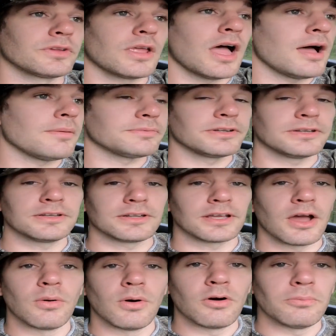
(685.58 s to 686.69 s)
opted to
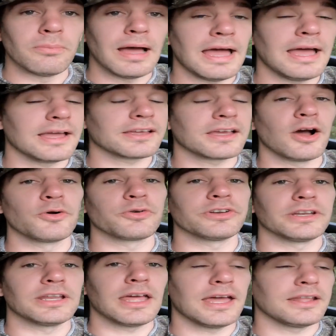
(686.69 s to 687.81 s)
go on back.
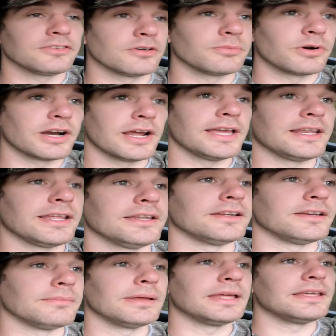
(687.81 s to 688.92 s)
Kolten had somewhere he
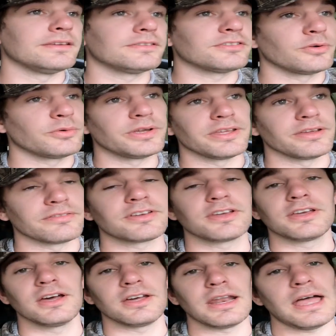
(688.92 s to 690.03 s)
needed to be, so we have
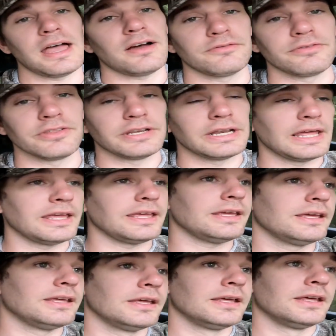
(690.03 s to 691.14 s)
cut out for the day.
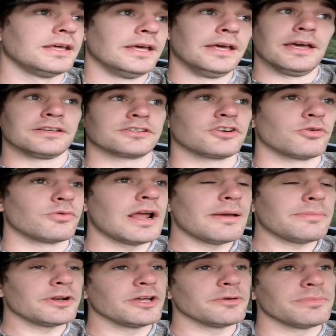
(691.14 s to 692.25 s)
Just gonna
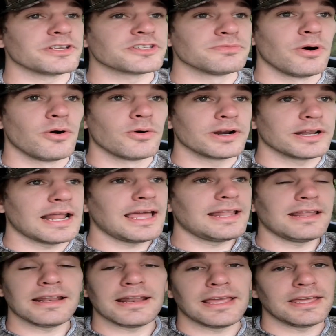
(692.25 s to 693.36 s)
wrap it up this morning. Had
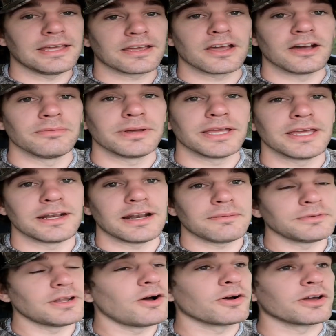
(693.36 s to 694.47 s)
that hen come in,
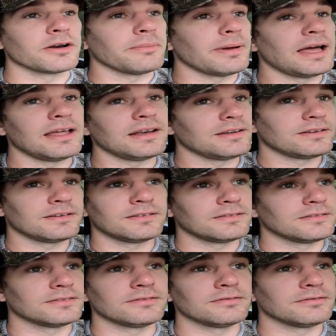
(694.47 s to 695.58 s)
I'm talking about
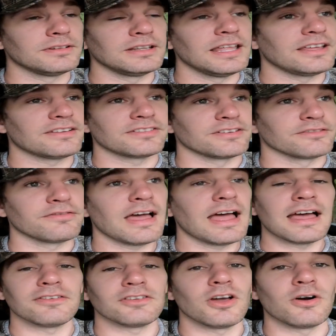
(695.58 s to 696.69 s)
less than
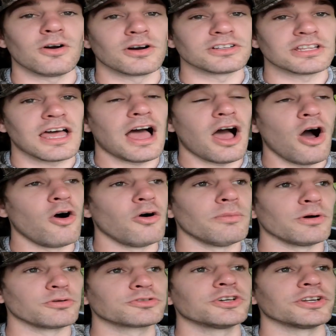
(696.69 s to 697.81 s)
5 yards. I
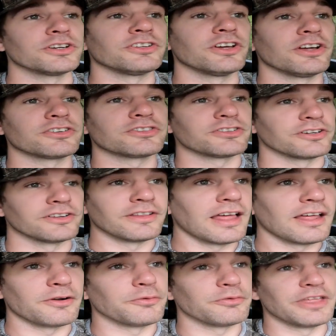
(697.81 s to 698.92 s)
almost could have touched her, and
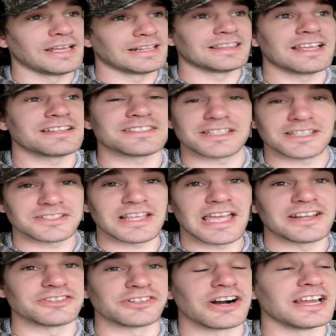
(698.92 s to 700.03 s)
I don't think that's an
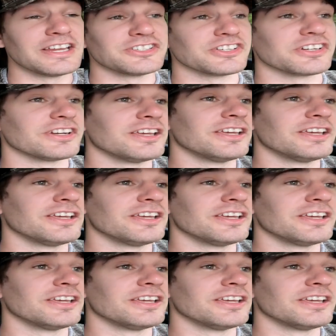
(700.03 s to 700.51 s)
exaggeration.